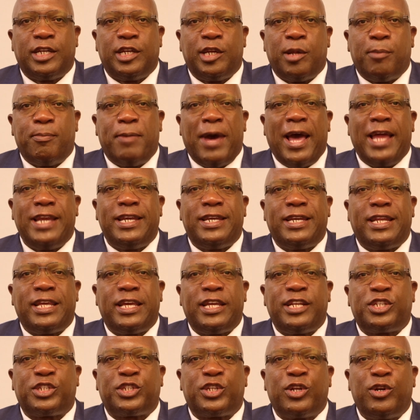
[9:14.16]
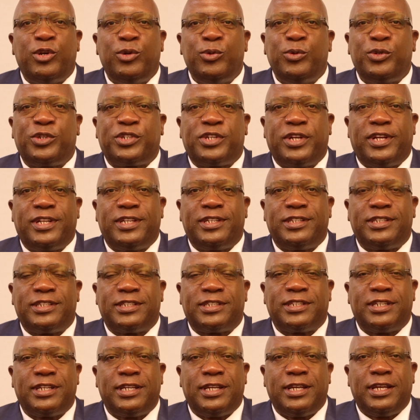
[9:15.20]
The band-aid
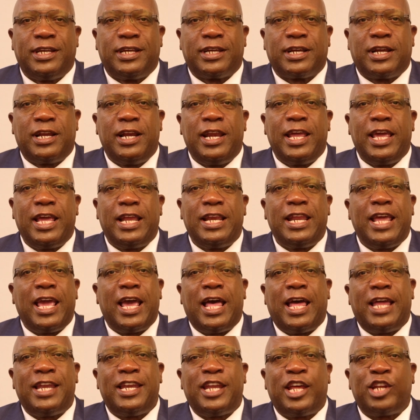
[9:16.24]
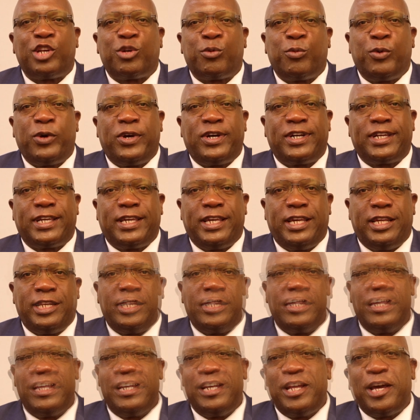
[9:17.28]
solutions clearly are not
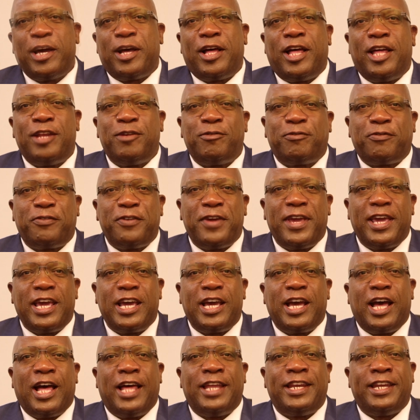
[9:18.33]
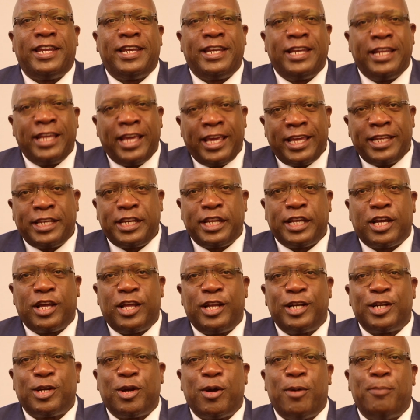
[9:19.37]
working. The unfair and
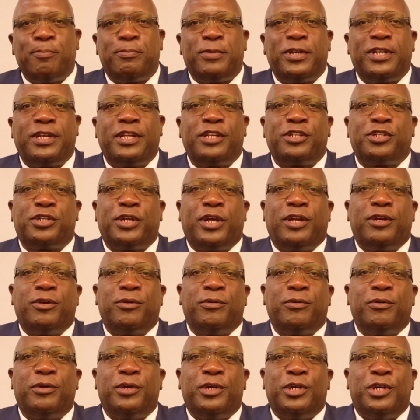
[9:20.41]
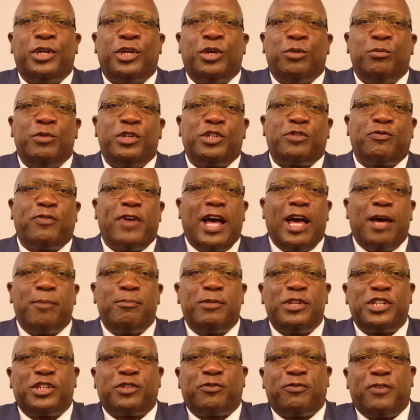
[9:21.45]
unethical competition which
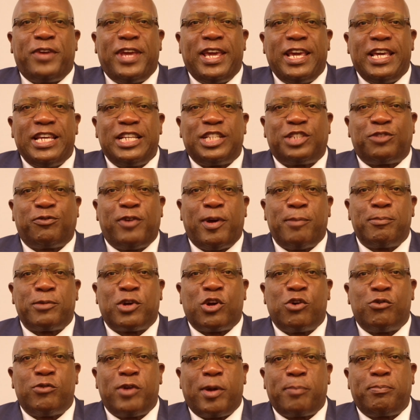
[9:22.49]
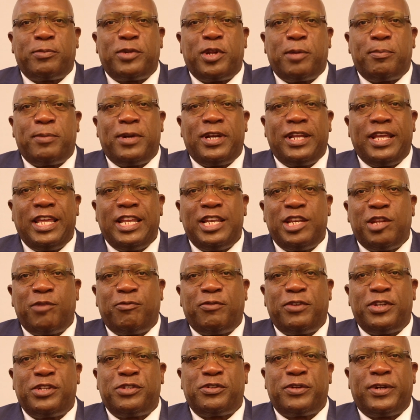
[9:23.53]
farmers face from corruptible
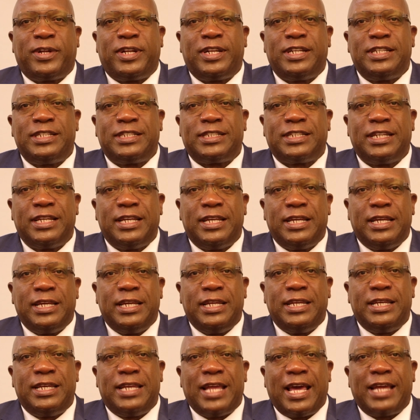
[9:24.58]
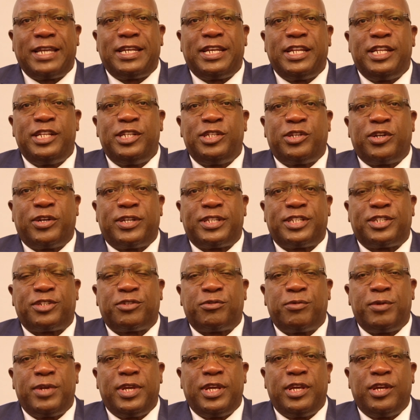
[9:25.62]
individuals in that
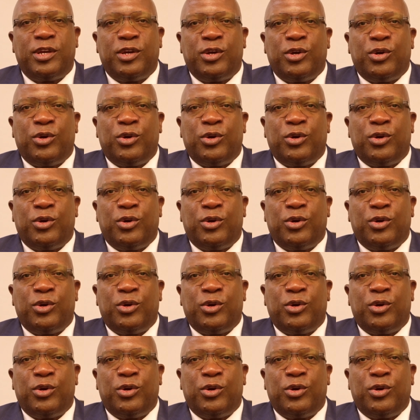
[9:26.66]
industry